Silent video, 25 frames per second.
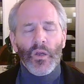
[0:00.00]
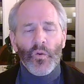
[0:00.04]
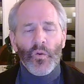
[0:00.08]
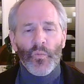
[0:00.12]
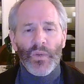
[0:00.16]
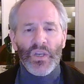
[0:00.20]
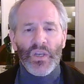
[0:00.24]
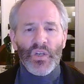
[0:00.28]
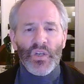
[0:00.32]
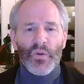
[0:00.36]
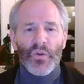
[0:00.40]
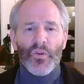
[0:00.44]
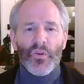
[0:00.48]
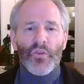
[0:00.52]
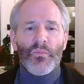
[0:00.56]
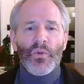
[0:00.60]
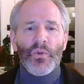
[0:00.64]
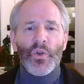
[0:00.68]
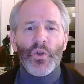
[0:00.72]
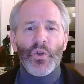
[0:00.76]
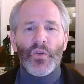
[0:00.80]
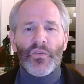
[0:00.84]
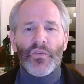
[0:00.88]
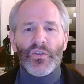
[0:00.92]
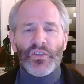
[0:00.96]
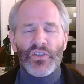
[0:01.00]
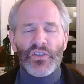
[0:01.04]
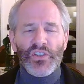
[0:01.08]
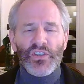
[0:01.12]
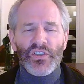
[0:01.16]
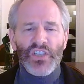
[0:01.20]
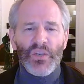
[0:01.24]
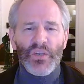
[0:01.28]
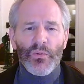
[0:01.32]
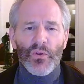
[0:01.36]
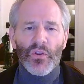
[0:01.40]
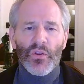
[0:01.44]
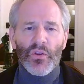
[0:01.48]
We can do other maneuvers to
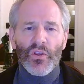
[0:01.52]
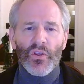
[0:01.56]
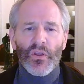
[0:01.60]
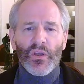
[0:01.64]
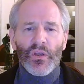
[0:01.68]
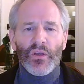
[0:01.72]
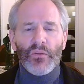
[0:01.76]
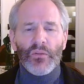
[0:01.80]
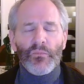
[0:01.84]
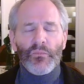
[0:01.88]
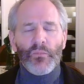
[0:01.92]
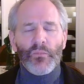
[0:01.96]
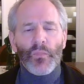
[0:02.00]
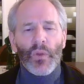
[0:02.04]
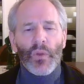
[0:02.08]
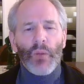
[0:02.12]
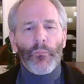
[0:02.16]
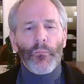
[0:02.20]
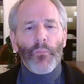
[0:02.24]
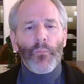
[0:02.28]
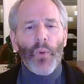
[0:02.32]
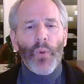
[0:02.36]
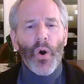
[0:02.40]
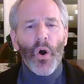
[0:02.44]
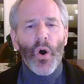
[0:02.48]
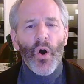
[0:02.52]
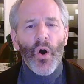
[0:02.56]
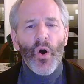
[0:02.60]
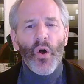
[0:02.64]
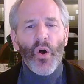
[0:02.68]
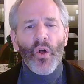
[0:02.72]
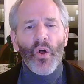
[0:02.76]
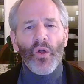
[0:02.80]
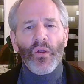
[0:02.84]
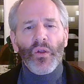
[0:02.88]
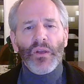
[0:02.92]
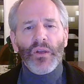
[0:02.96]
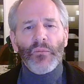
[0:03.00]
see whether the
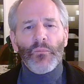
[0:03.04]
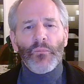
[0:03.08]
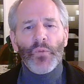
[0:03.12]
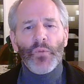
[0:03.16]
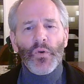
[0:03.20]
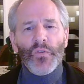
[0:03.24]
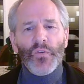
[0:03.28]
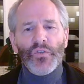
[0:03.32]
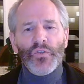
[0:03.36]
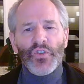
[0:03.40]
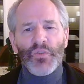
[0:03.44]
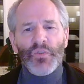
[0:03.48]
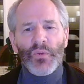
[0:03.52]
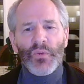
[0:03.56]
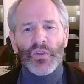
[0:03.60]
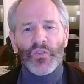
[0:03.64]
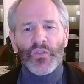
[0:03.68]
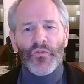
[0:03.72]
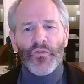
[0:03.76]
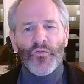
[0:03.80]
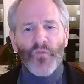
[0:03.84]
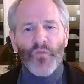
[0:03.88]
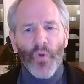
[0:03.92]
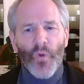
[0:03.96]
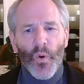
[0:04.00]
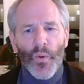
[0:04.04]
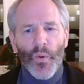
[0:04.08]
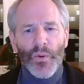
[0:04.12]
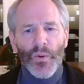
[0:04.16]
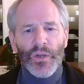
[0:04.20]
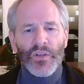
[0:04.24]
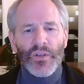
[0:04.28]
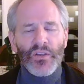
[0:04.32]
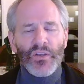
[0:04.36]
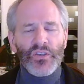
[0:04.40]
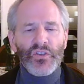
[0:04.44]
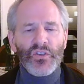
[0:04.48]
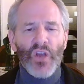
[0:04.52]
ball moves too much forward
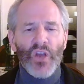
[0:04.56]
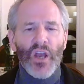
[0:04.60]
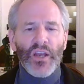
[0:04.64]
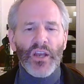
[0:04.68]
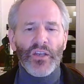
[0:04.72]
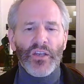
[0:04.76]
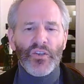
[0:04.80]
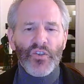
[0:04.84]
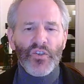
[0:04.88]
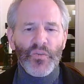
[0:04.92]
in the socket,